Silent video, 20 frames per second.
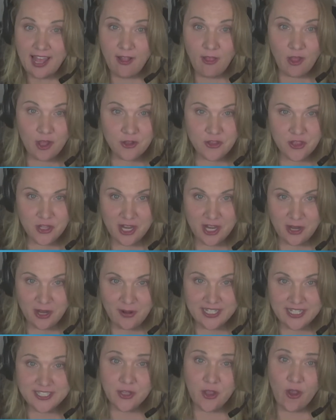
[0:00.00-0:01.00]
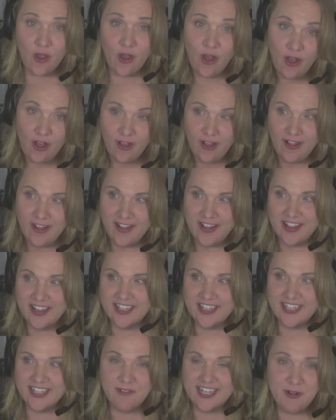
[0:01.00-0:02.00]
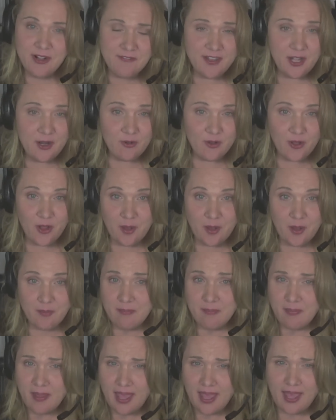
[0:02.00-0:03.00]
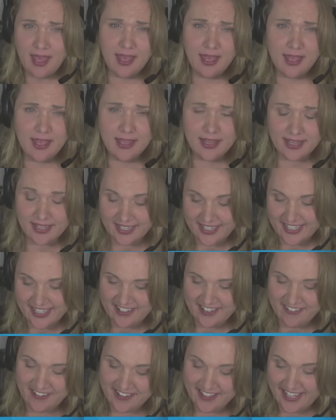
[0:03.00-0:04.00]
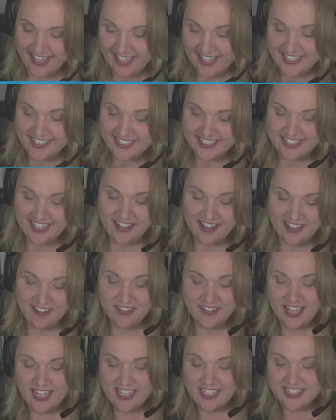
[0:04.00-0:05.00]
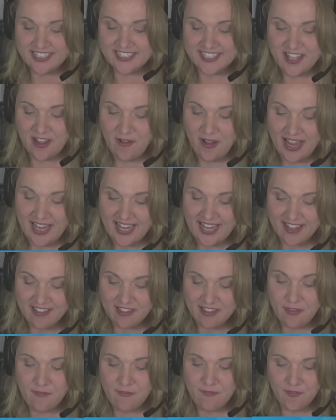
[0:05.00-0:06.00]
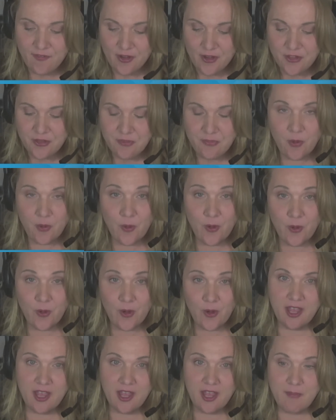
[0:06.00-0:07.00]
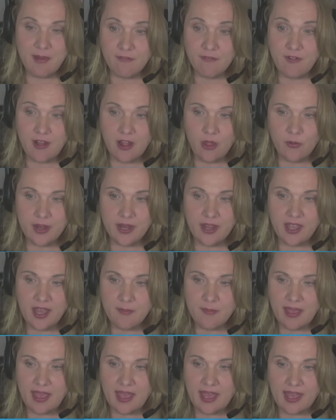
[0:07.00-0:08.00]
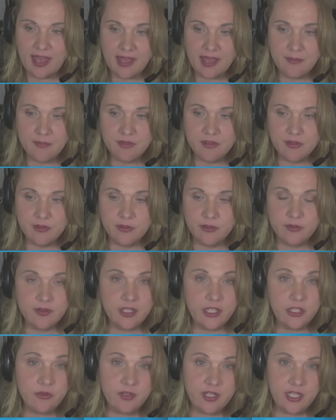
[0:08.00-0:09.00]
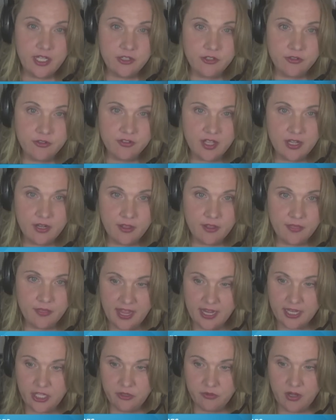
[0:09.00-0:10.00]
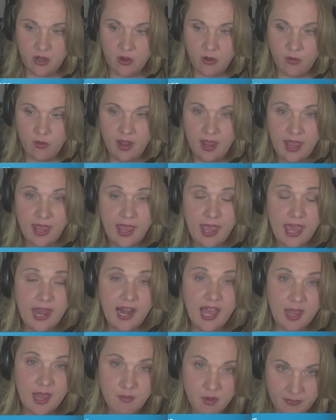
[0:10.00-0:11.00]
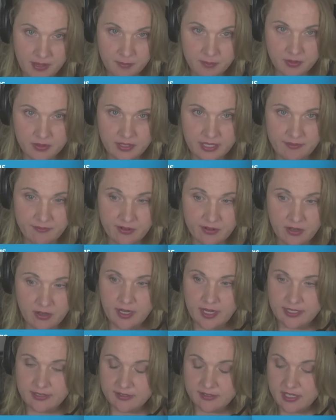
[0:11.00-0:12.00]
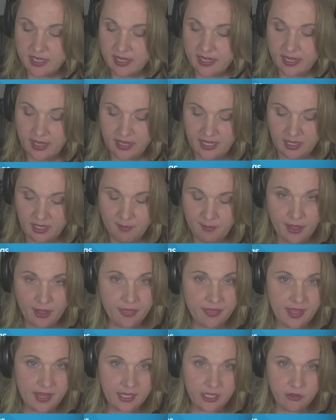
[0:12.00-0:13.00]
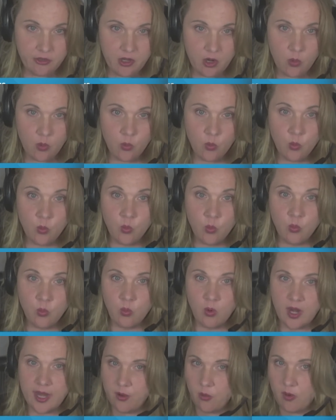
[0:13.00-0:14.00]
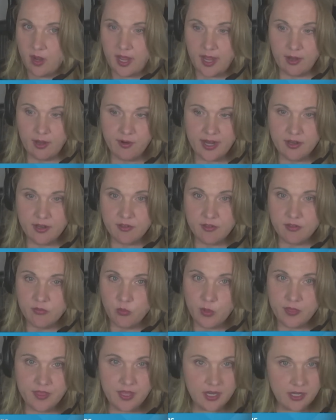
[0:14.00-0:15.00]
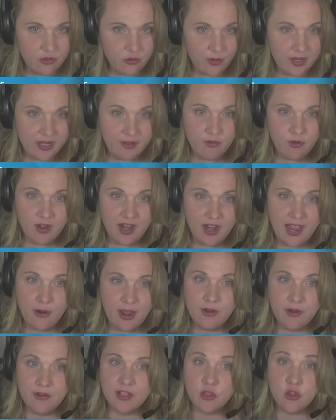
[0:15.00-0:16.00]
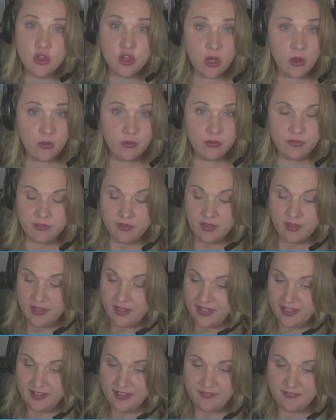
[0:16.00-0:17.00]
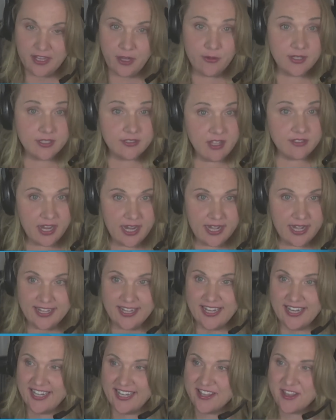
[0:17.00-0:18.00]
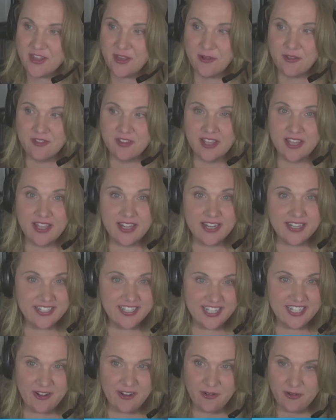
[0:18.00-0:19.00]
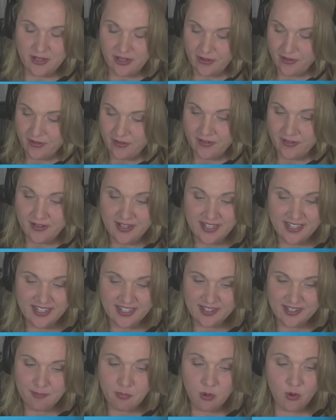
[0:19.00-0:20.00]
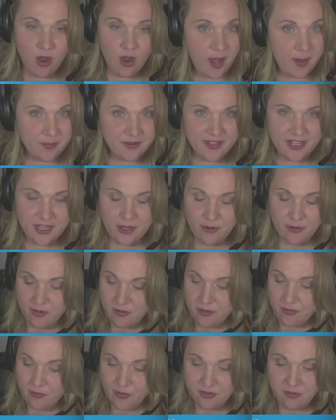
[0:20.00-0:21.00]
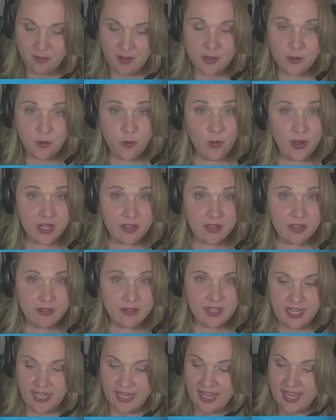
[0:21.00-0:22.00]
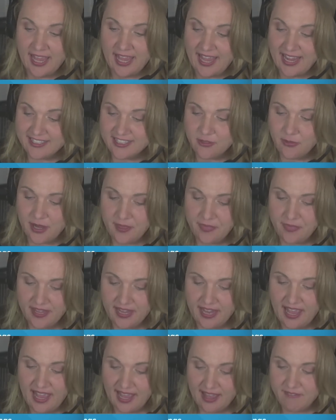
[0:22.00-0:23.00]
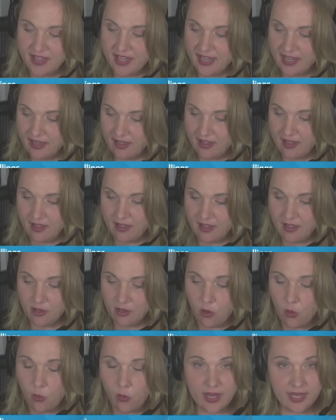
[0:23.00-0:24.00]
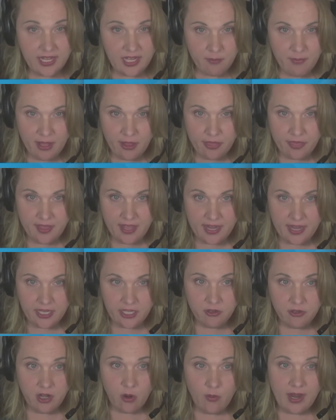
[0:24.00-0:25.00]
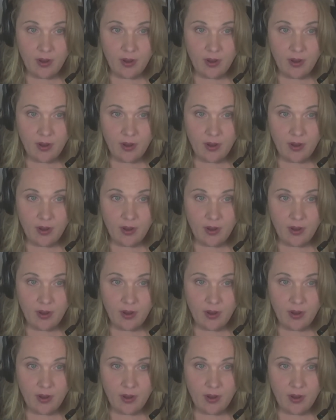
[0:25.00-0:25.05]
how long should I wait to call? And what if they don't call me back? And, all that kind of stuff. So I guess the first point about following up, absolutely you need to send a thank you note. And I'm a big believer in sending an email thank you note right away, right? It's within 24 hours. It shows that you're excited. It shows that, you're prompt, that you respond quickly. And so I think having a quick email thank